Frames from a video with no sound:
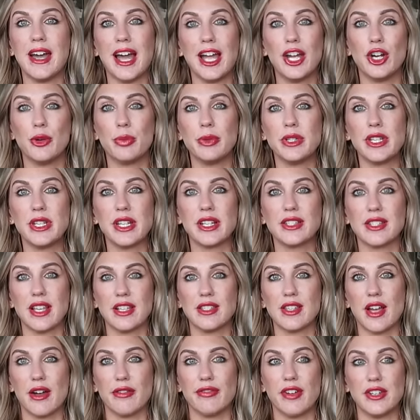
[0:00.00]
I opened it because
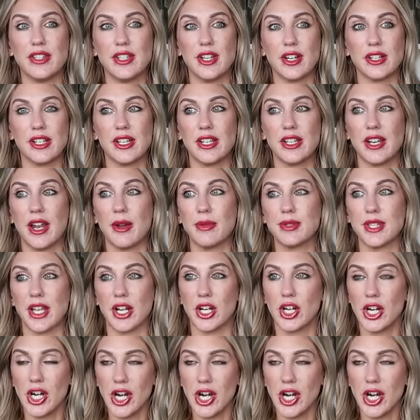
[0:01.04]
I saw Fenty on it and I was like,